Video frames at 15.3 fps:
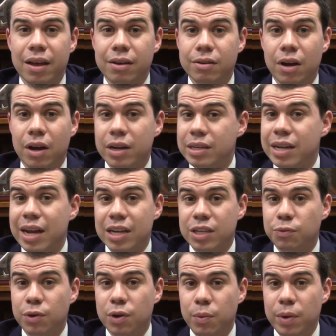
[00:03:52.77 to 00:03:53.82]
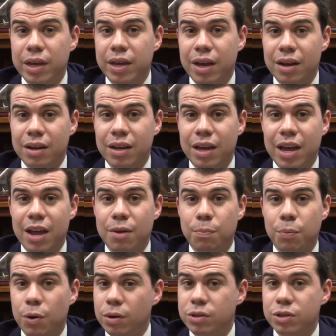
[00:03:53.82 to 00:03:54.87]
on tax-free weekend and
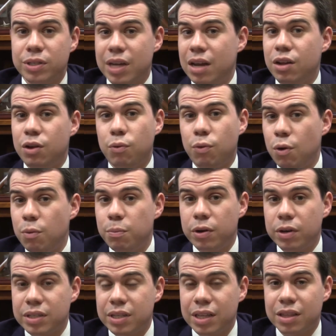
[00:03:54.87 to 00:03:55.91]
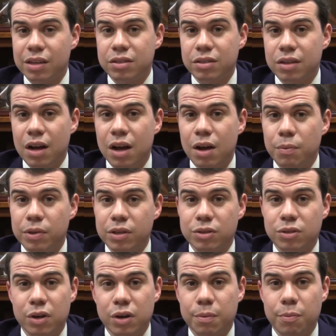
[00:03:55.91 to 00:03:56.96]
purchase any Chromebooks that they saw with a
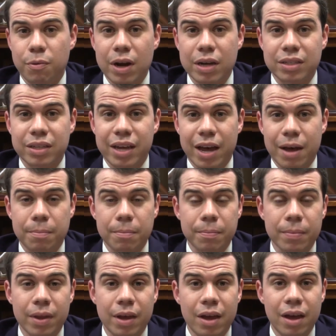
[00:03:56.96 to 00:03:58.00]
certain price cap.